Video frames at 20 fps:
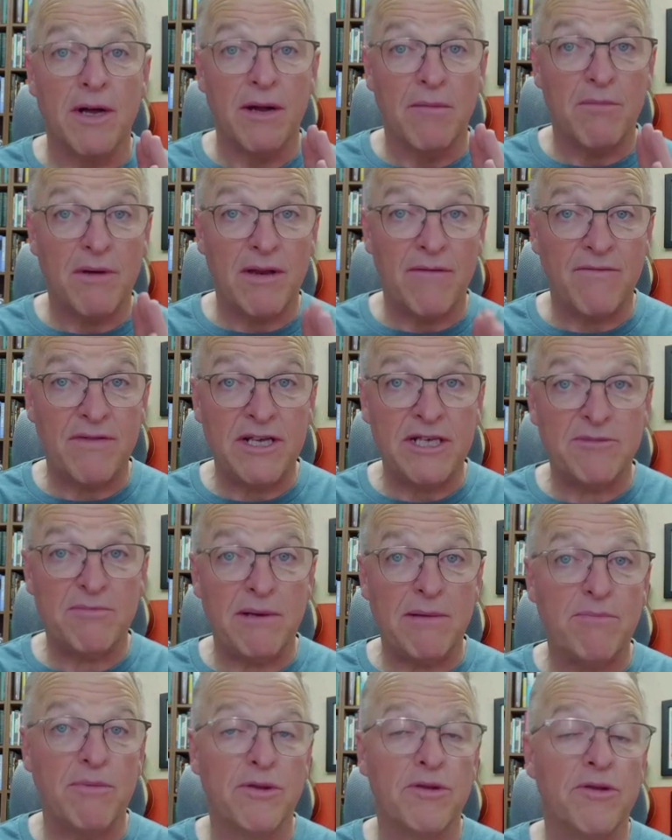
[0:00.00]
But if these
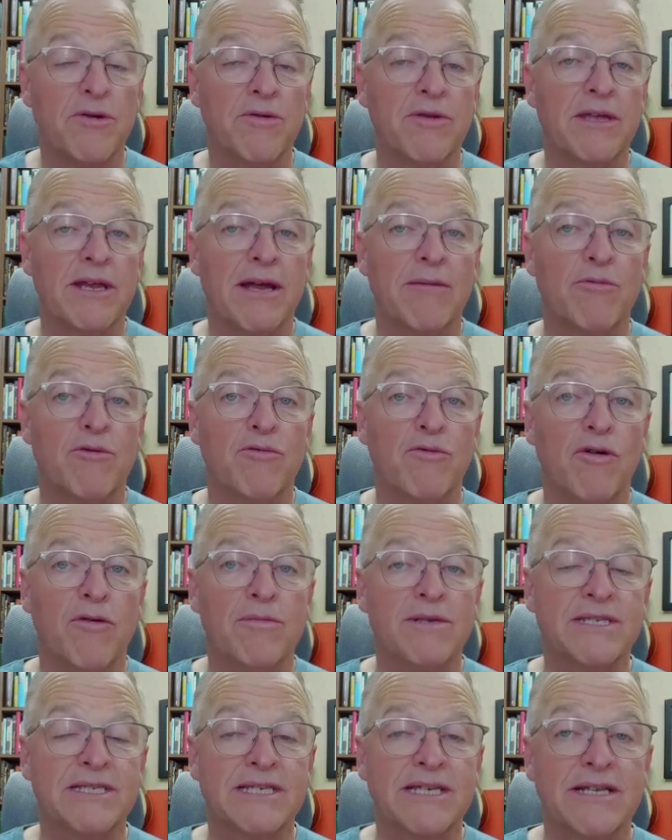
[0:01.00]
people know that I'm a
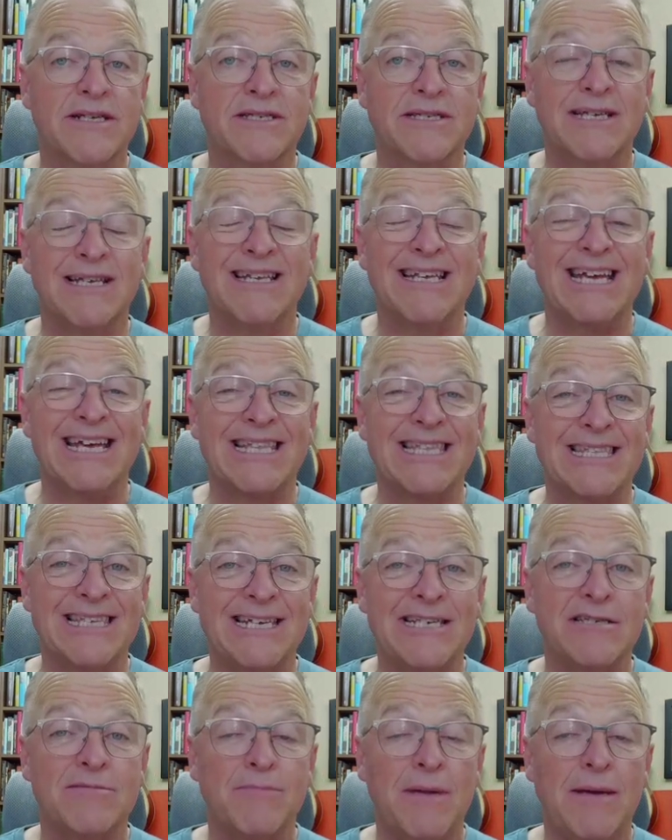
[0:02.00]
Roman citizen, at
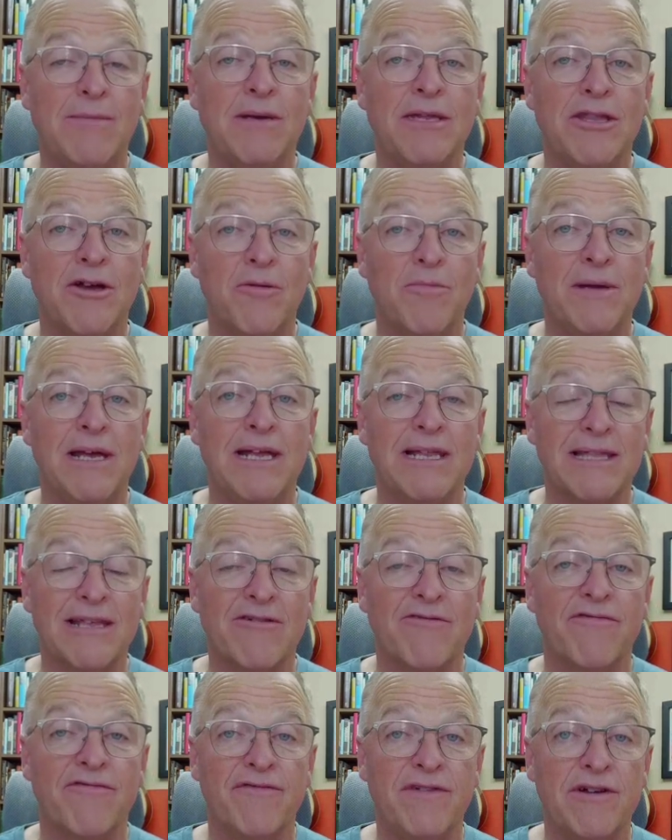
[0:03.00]
least maybe there'll be a
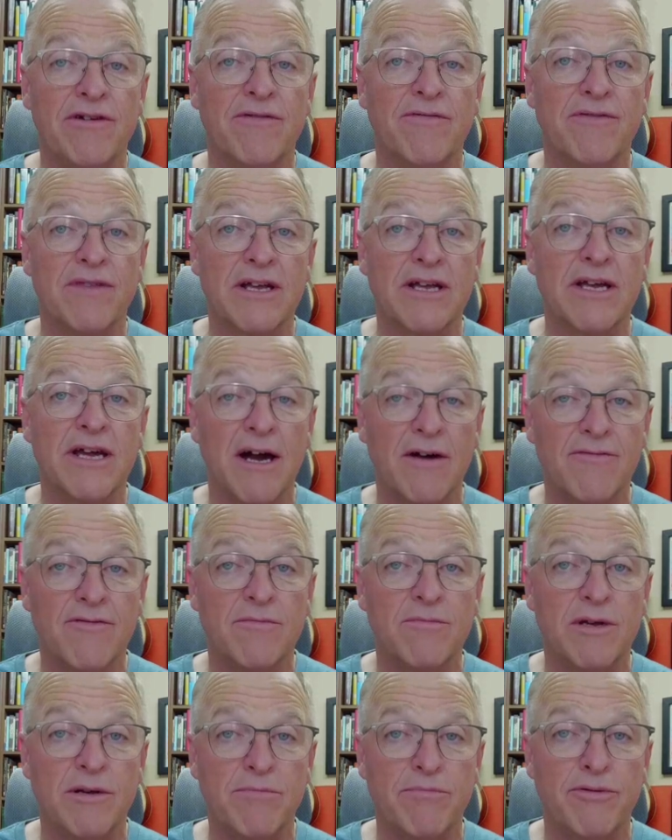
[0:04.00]
little fear of the
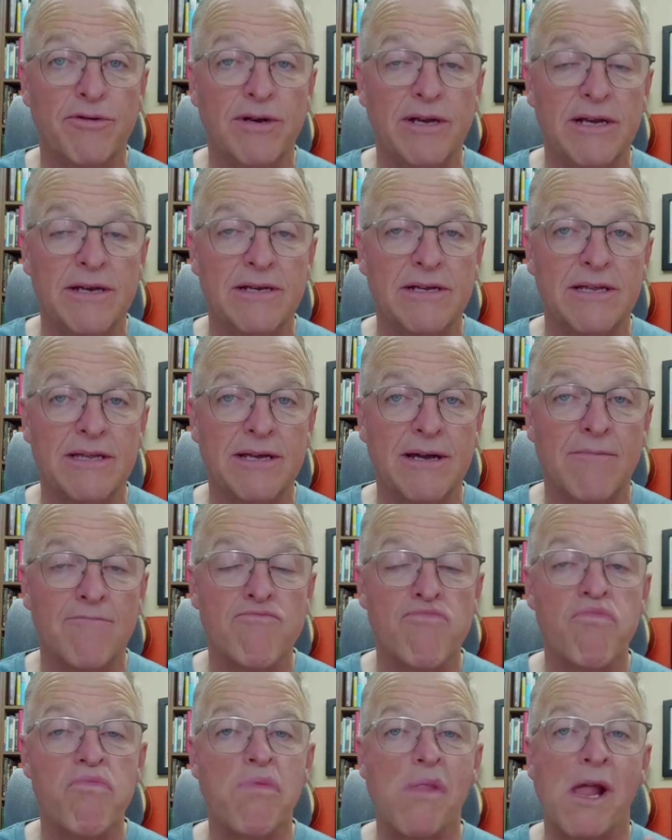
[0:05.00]
government put into them.
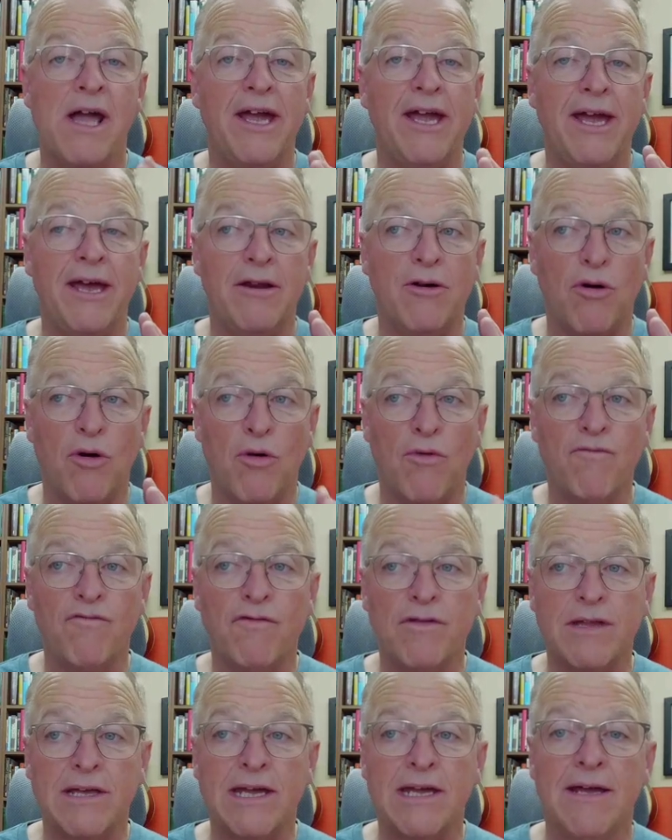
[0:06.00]
And
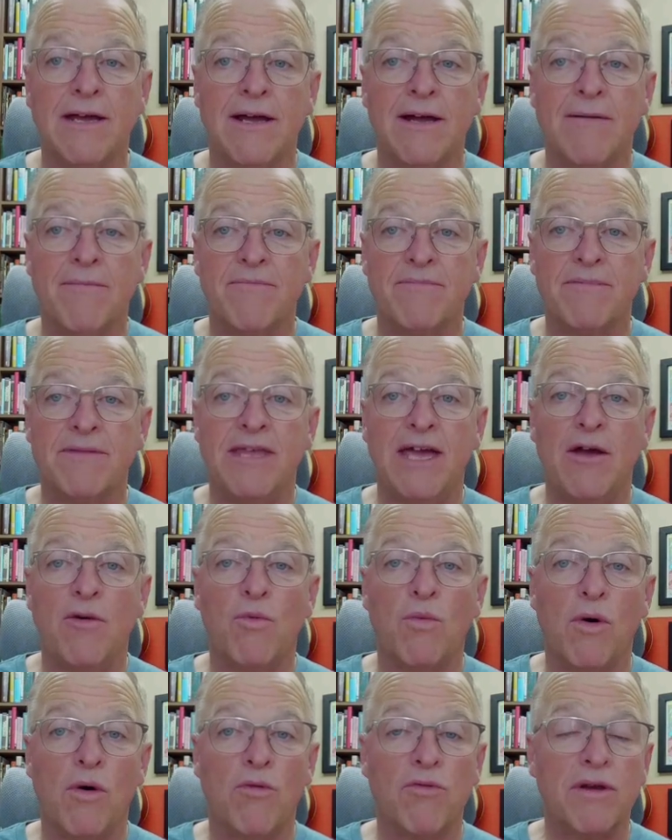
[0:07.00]
hopefully they
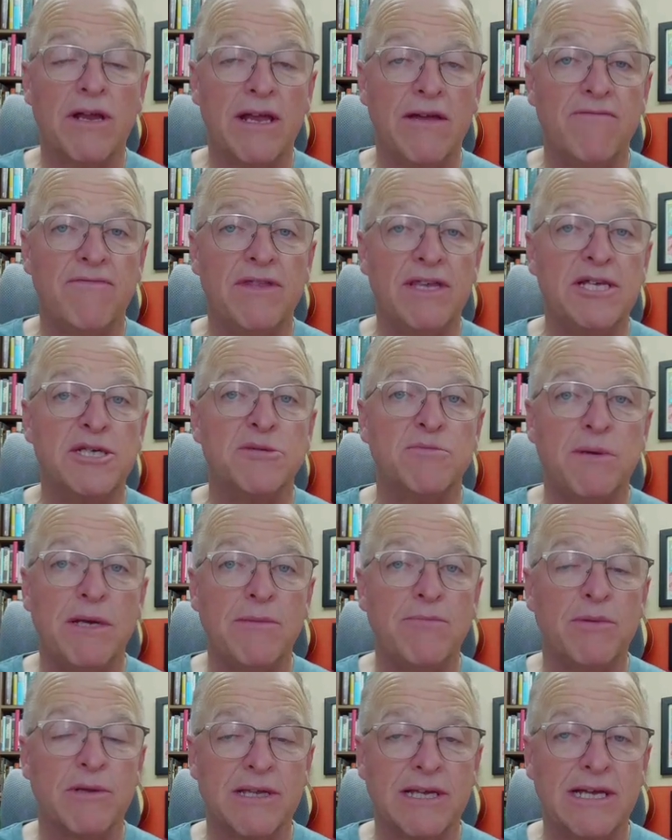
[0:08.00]
won't give these
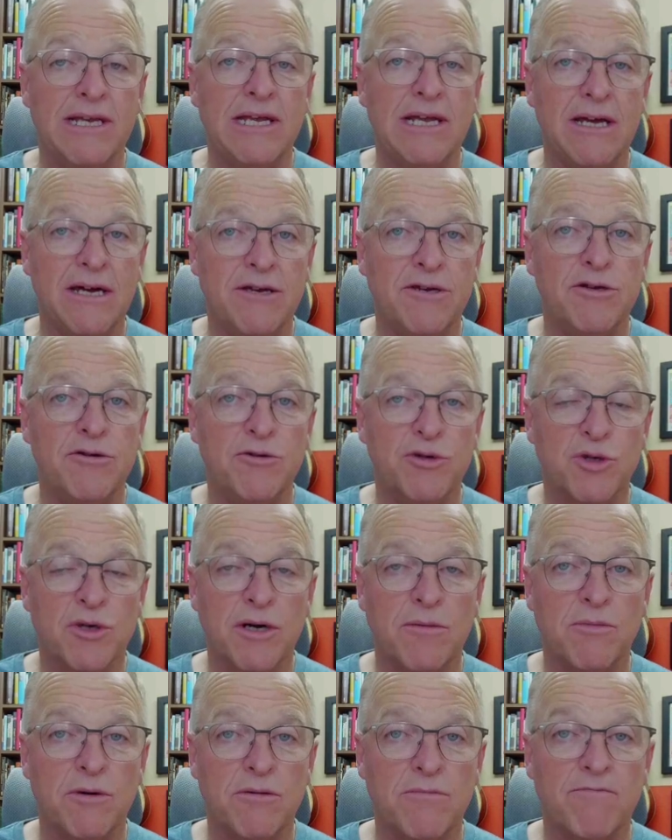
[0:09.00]
people any undue
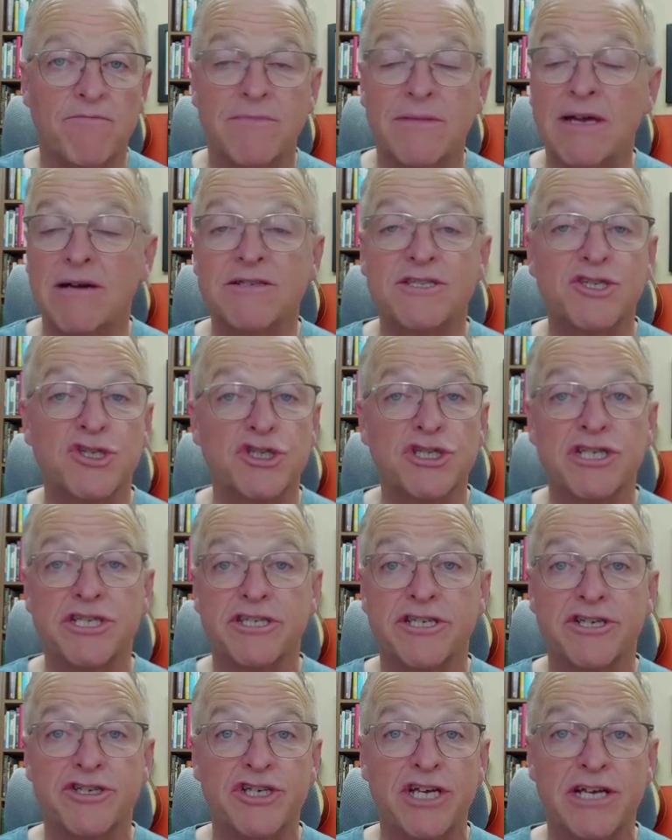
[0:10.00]
trouble. Now, it's just a
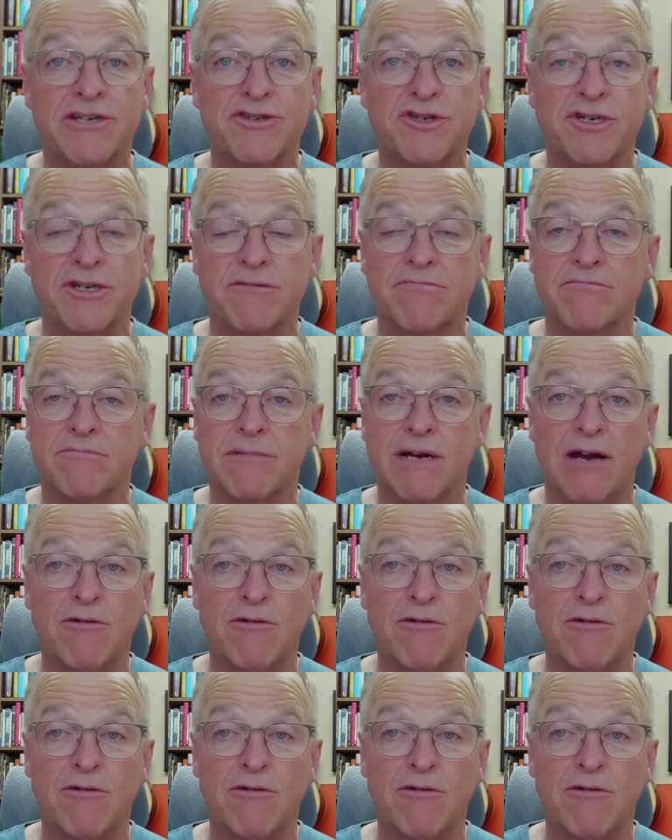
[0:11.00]
suggestion.